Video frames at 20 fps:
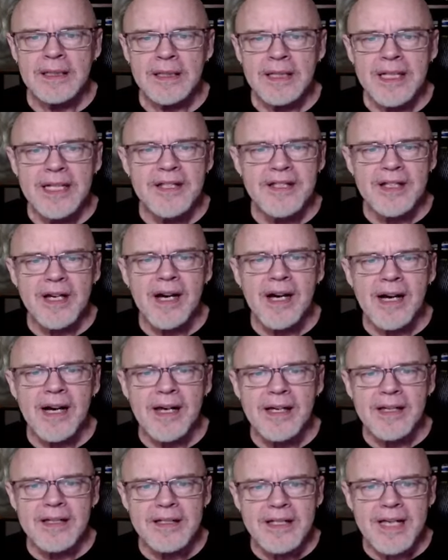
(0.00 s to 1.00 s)
his
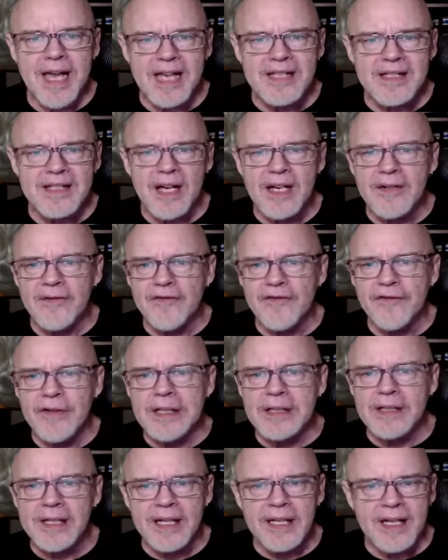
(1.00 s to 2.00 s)
eyes as
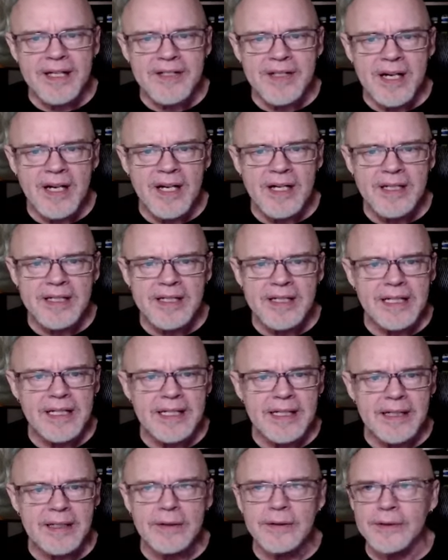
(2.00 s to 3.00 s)
unfeeling as a hunting
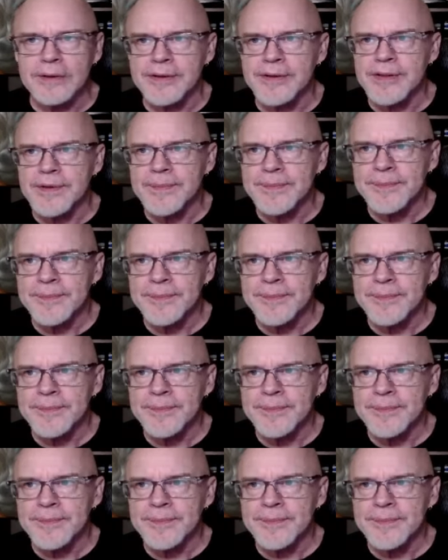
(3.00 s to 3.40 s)
eagle's.